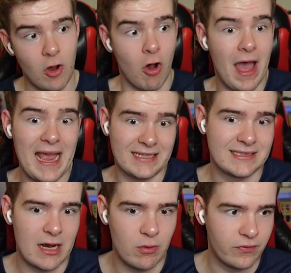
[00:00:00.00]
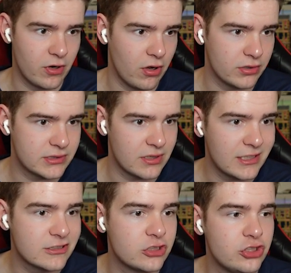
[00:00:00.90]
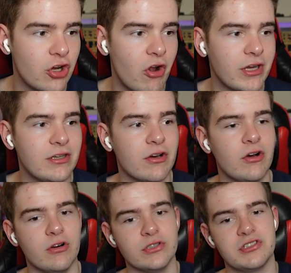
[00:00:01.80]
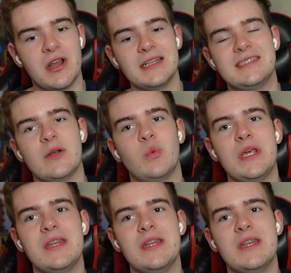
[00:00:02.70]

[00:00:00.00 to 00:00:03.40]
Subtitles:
or ex now of course, that he's joined us, and I said we